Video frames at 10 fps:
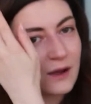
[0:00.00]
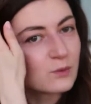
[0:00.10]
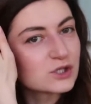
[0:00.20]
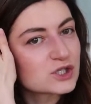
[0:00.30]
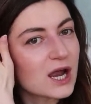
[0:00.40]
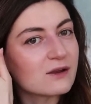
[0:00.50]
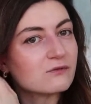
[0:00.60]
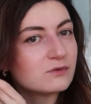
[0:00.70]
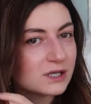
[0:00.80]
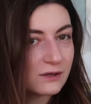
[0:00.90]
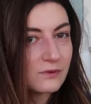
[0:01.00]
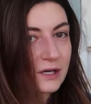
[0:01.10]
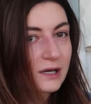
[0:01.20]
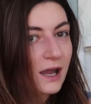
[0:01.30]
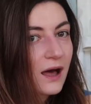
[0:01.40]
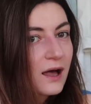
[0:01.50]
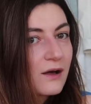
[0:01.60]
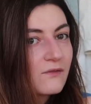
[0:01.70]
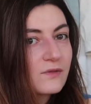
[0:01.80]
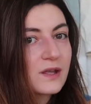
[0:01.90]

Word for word: uh, which I really really love.